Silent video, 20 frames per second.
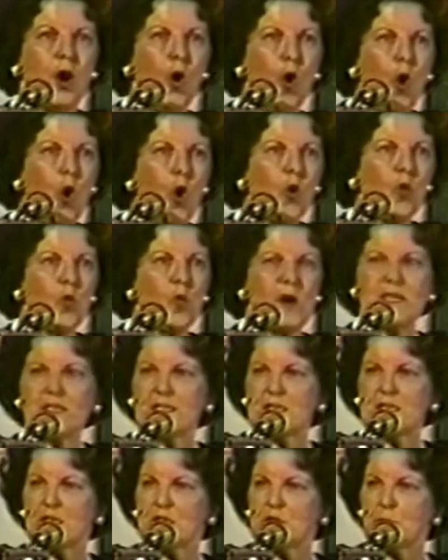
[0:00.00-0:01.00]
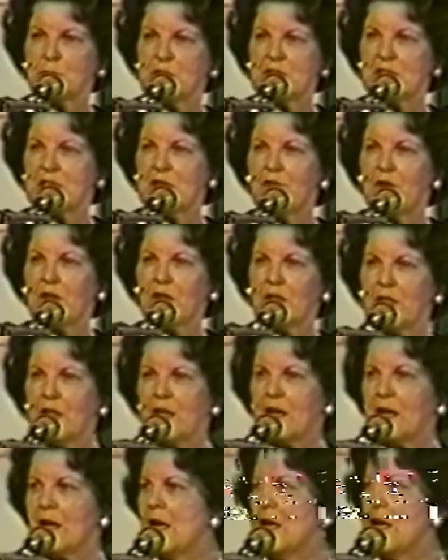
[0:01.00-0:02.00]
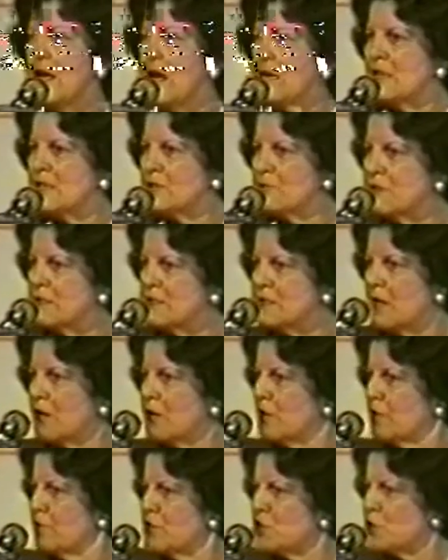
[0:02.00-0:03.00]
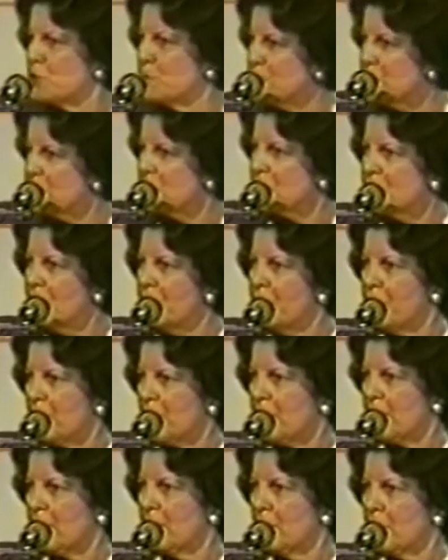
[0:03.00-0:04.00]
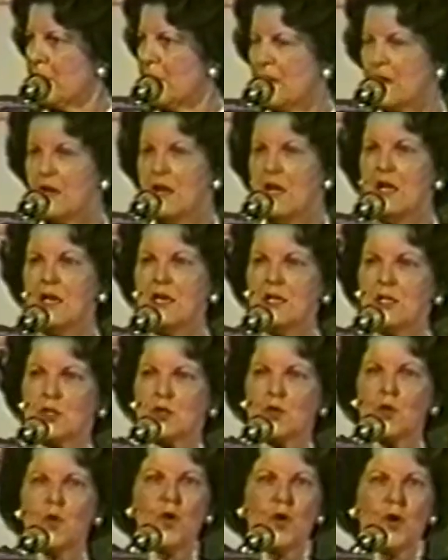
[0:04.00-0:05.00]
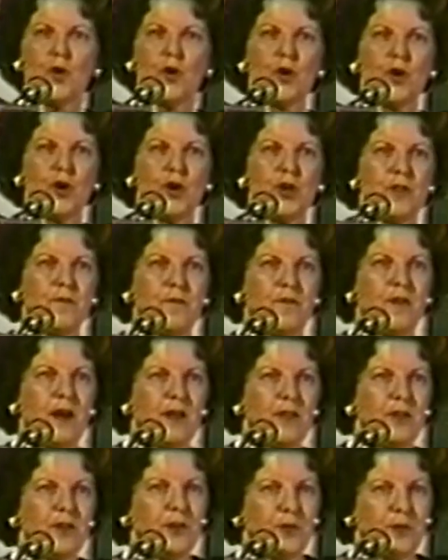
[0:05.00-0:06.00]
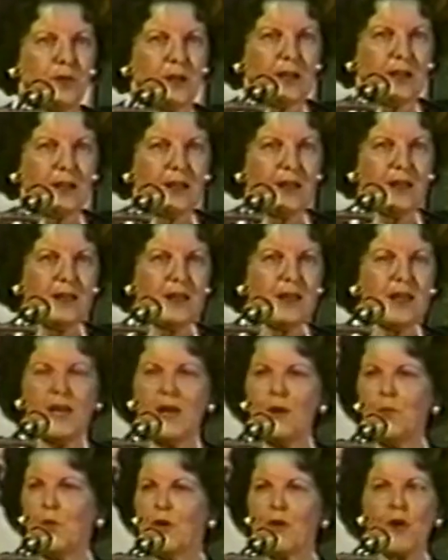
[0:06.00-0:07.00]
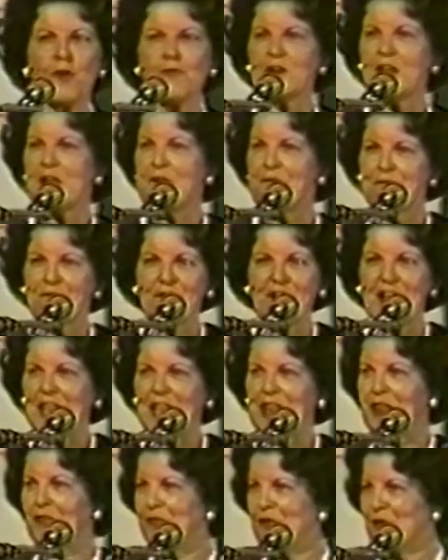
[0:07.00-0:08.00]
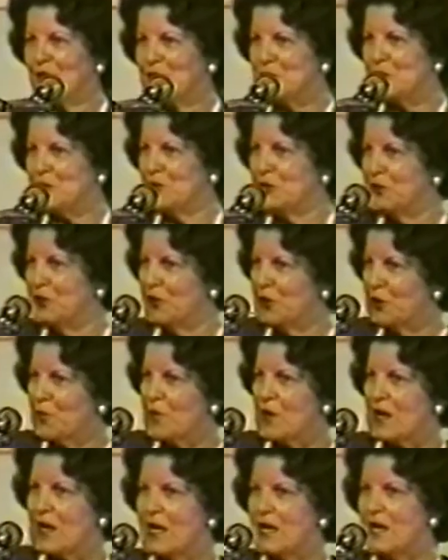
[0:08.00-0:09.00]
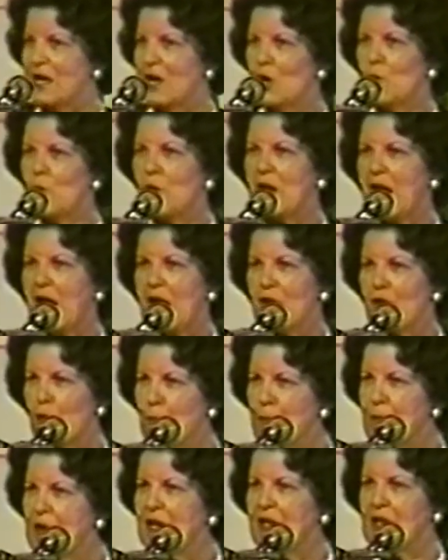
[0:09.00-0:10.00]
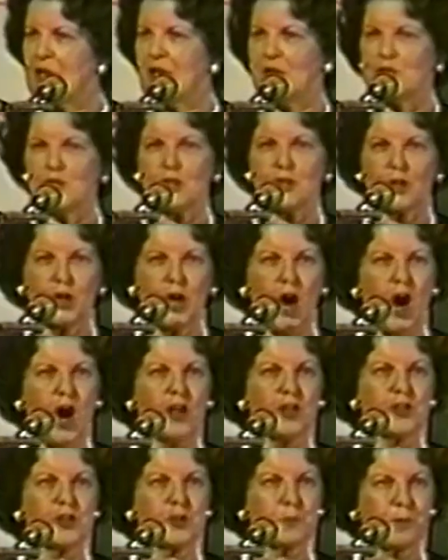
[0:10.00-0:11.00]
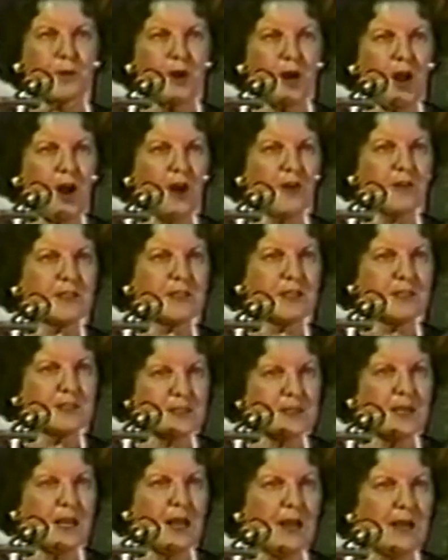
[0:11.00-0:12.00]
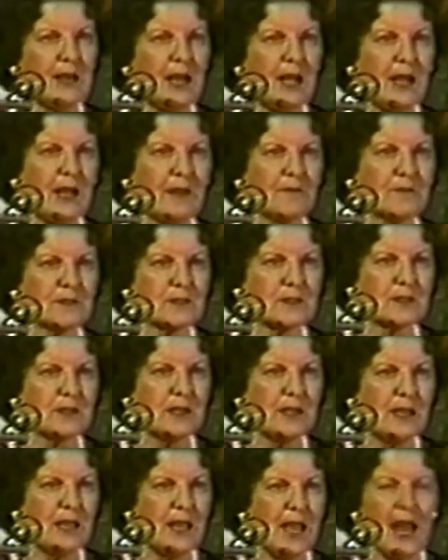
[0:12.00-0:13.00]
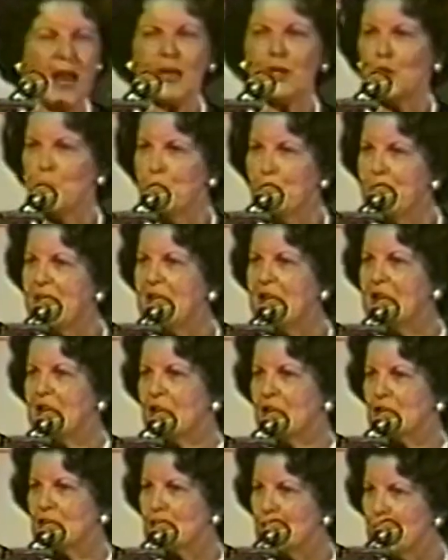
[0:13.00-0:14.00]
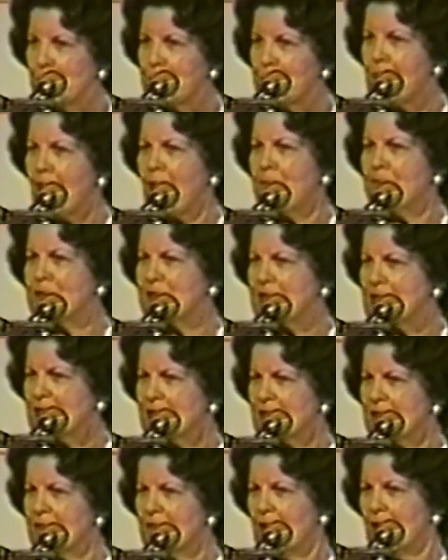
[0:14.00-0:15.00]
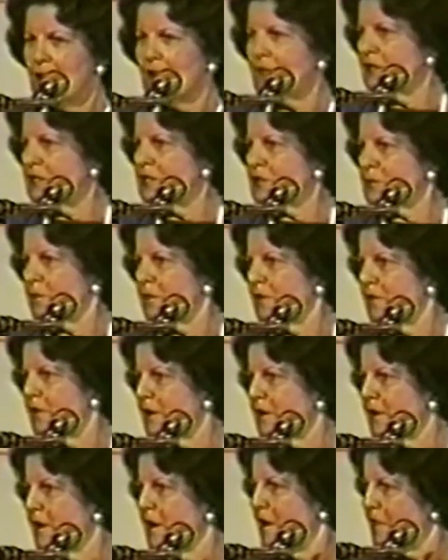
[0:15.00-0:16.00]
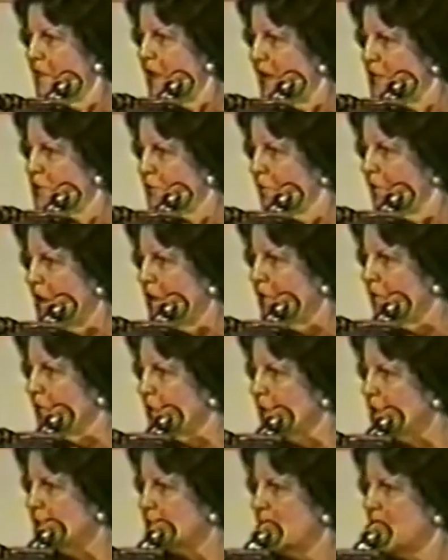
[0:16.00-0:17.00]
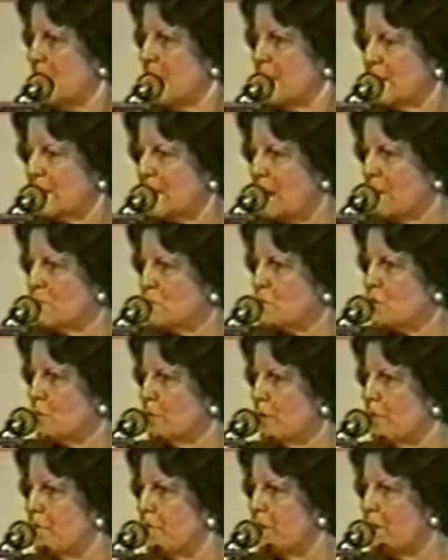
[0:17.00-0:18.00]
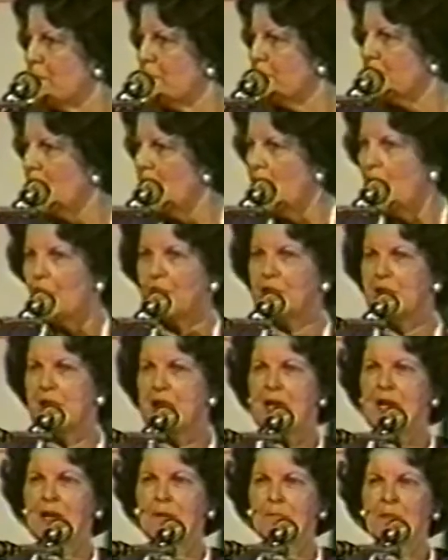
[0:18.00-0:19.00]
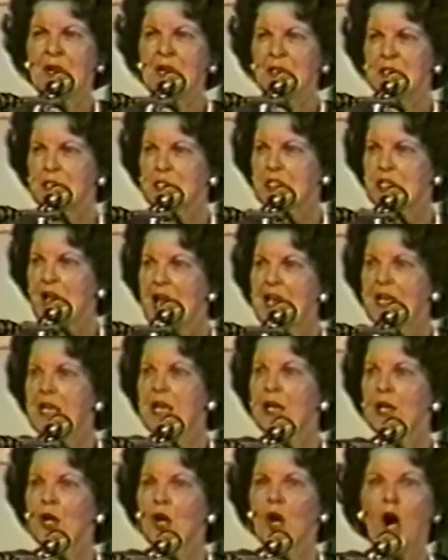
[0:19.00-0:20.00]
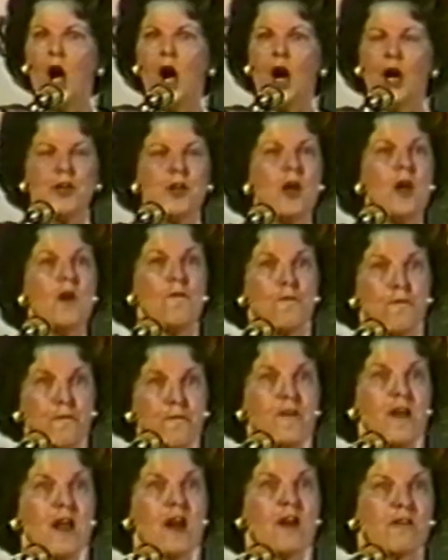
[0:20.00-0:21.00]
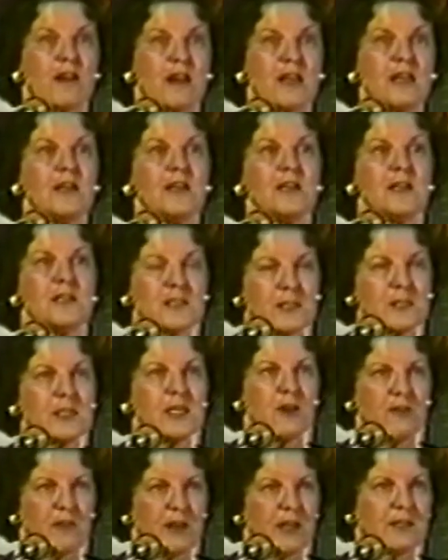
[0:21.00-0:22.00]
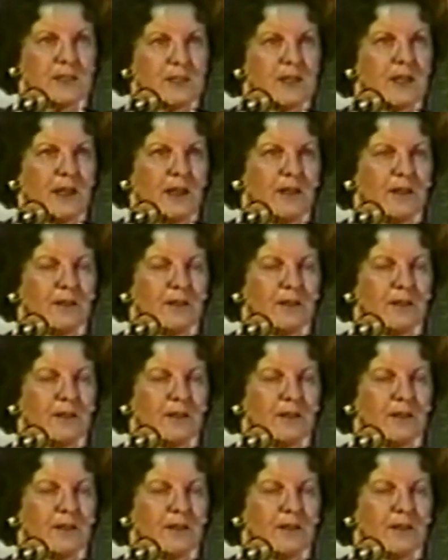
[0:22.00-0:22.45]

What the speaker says: Always a specific thing as a result of a specific thing he saw or heard the Father doing. We're only faithful to the degree we are obedient to God's priorities in our lives. And obedient to the promptings of the Holy Spirit. That's faithfulness. It comes from the fear of God. It means taking God very seriously.